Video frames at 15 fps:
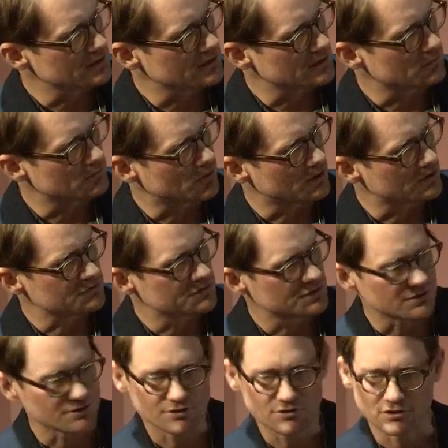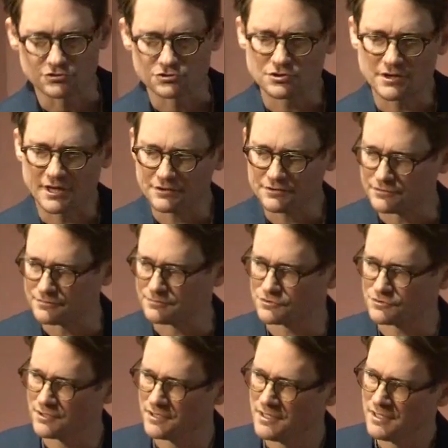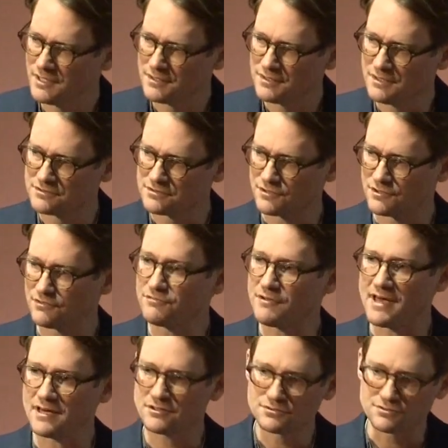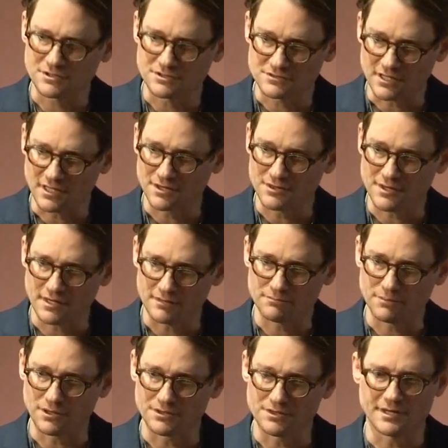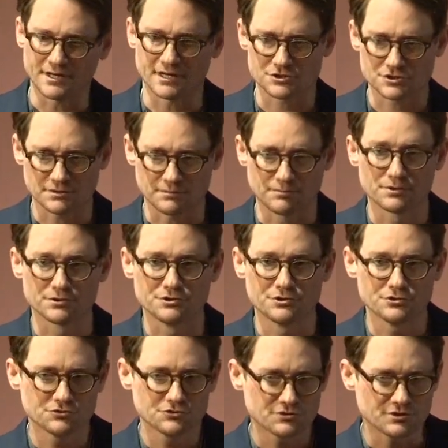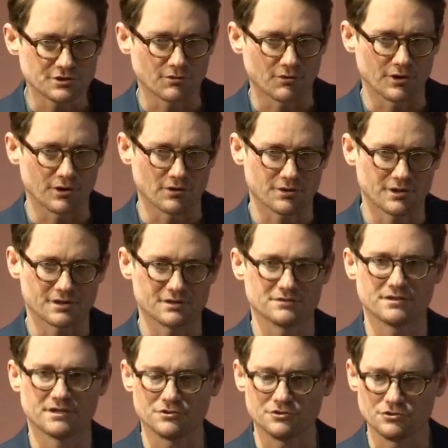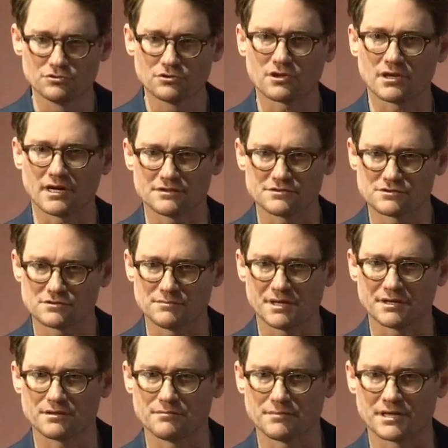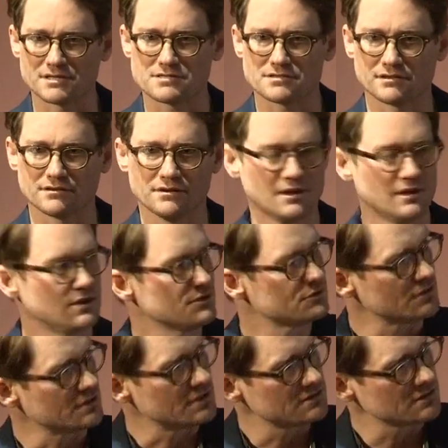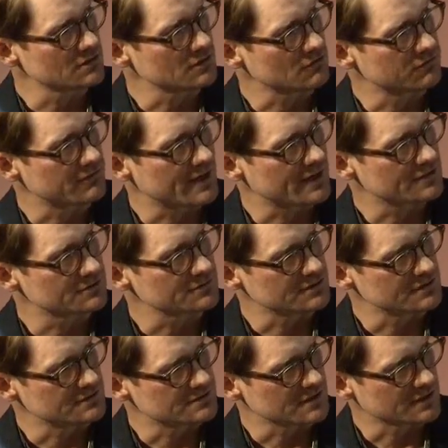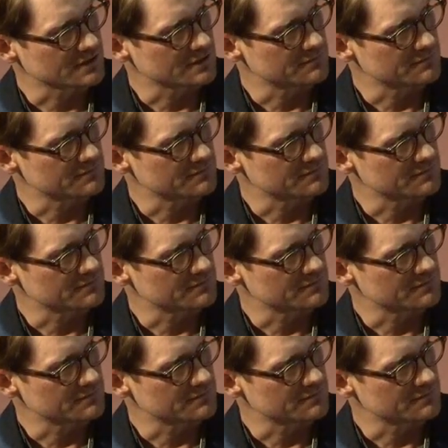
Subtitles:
little balls here are called trichomes. These are the factories on that bud that actually produce the oil that is then utilized to make the medicine. So these little factories on